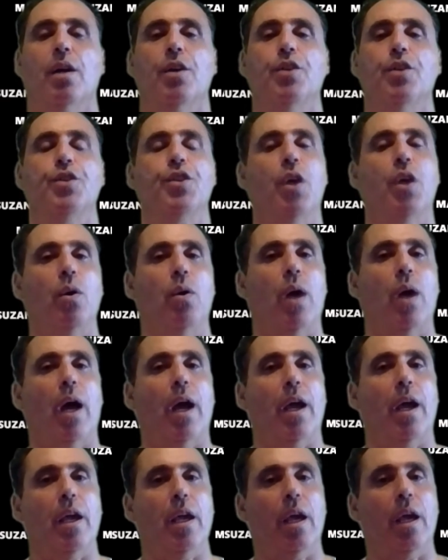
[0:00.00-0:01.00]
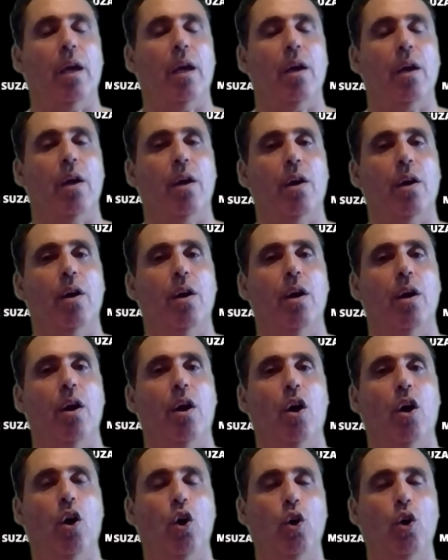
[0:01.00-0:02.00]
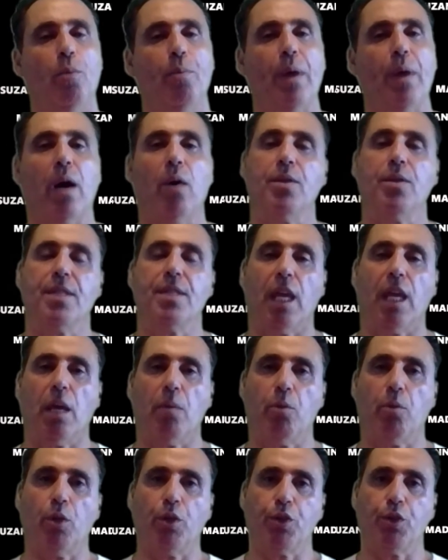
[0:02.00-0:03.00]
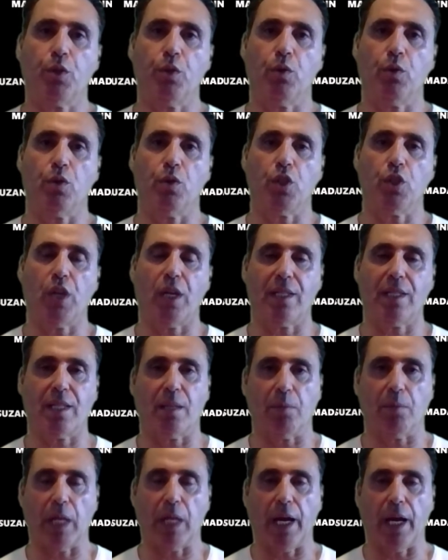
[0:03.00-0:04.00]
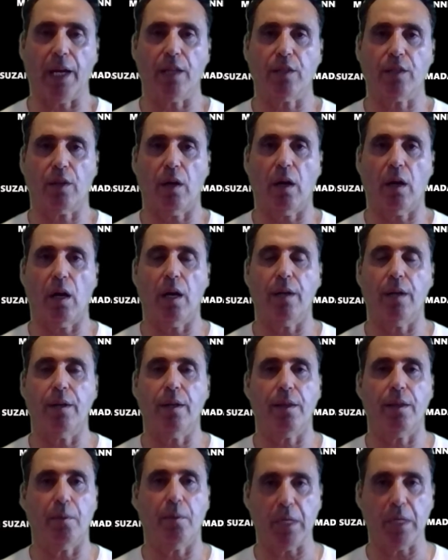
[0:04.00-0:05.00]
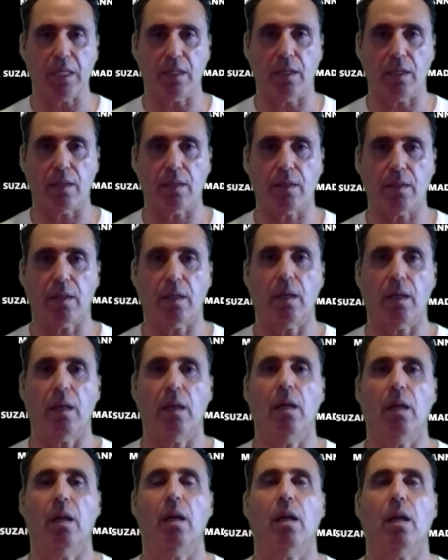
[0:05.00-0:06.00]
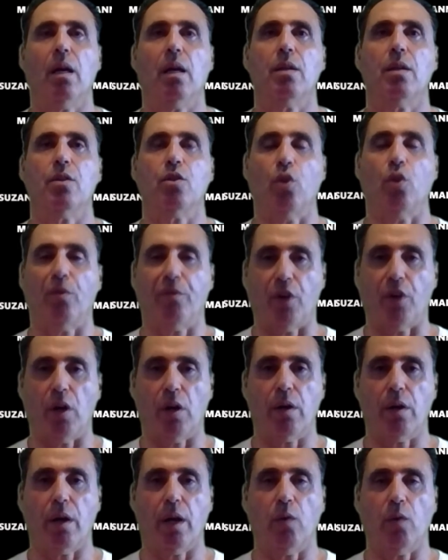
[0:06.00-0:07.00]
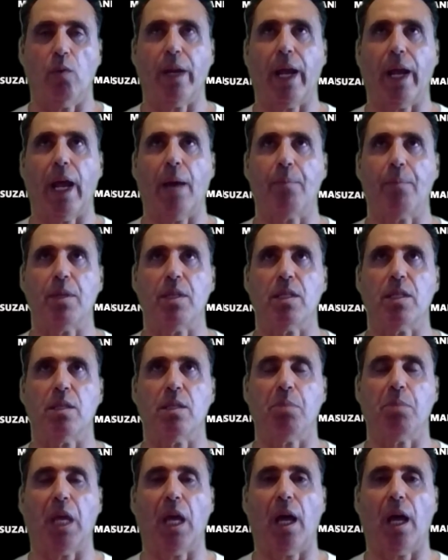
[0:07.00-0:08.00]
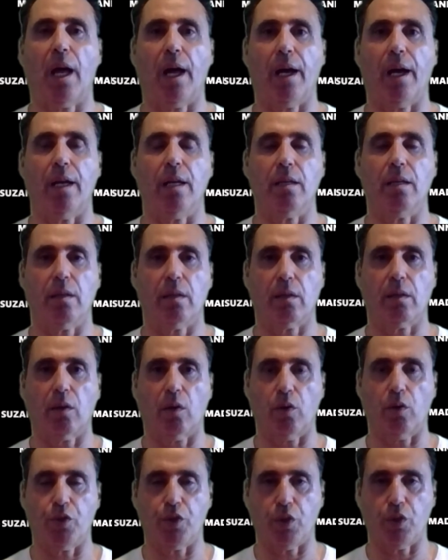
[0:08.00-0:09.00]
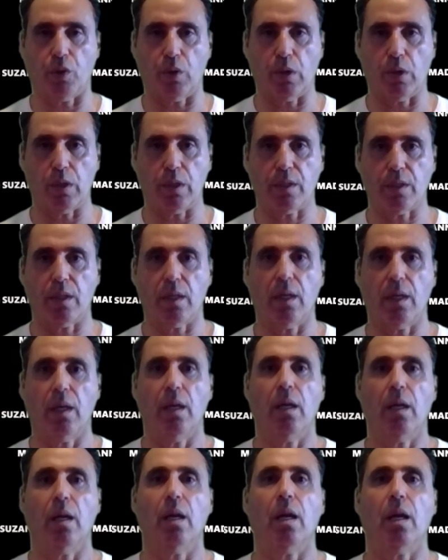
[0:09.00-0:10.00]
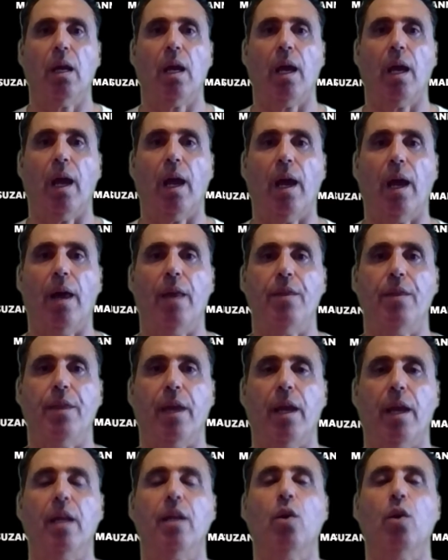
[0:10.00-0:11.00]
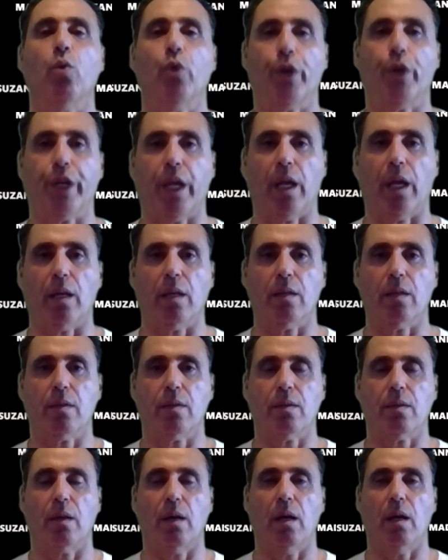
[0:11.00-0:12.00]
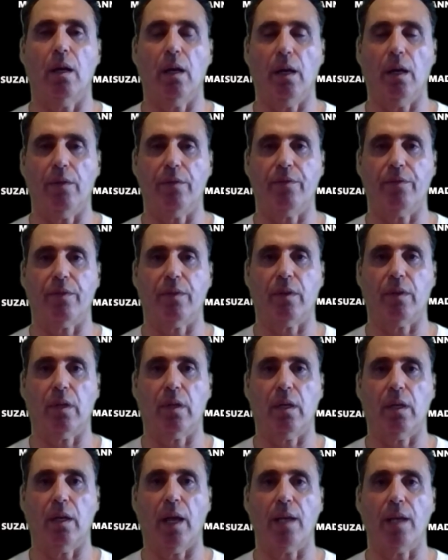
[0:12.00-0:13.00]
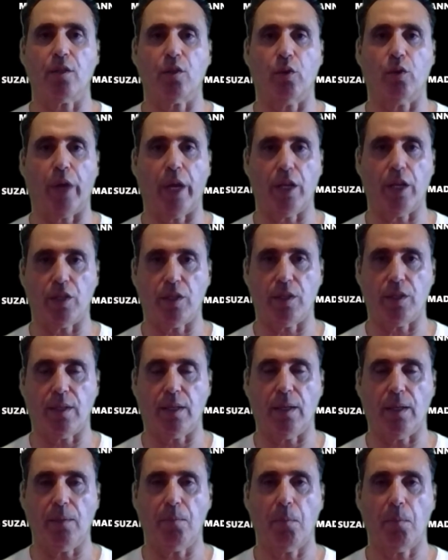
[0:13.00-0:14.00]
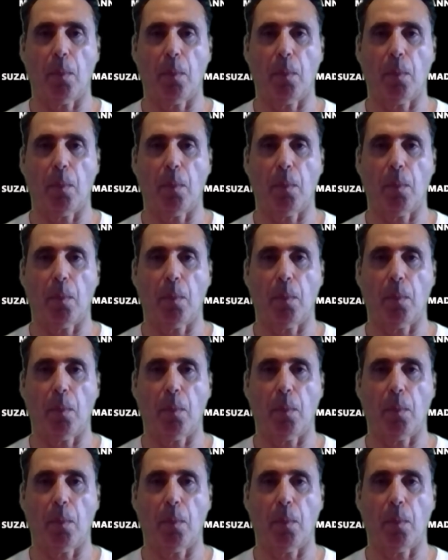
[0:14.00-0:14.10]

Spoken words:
So I hope I was able to shed some light on the business so far and what happens behind closed doors and the inner workings of an escort agency